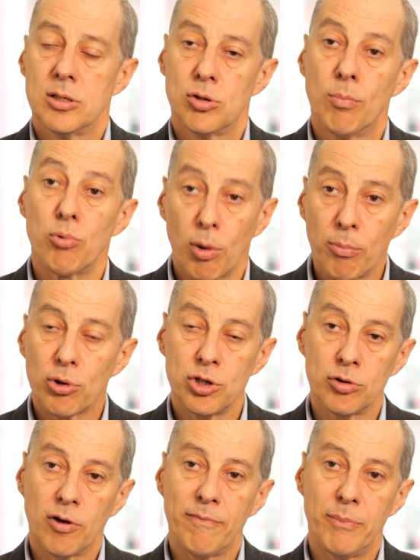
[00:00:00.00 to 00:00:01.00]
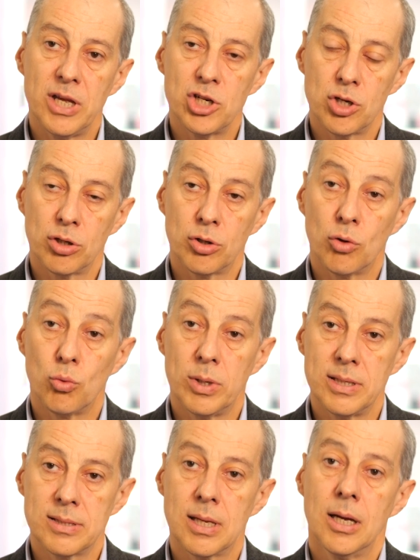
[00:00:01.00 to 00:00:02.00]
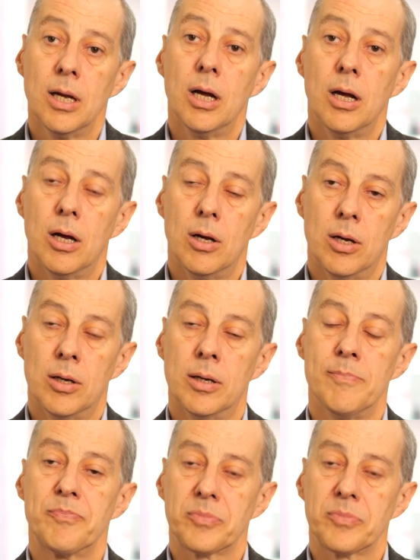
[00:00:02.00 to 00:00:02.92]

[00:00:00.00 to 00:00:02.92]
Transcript: the proportion of patients with uh,